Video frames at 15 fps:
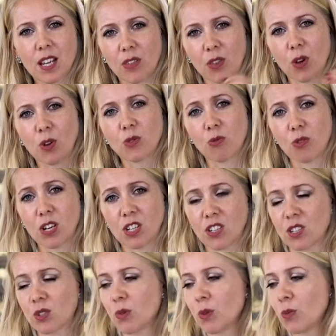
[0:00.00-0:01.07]
and those
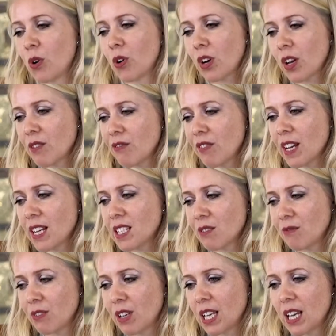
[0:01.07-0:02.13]
regions will work
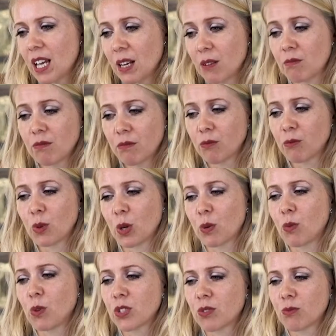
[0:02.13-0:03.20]
effectively and
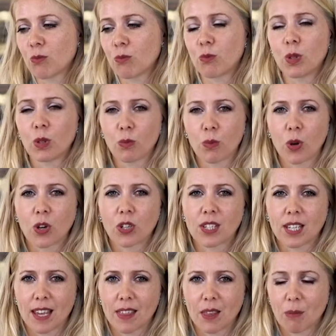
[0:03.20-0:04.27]
will work
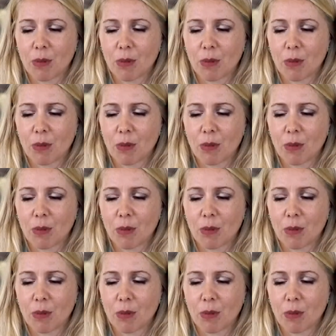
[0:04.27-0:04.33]
together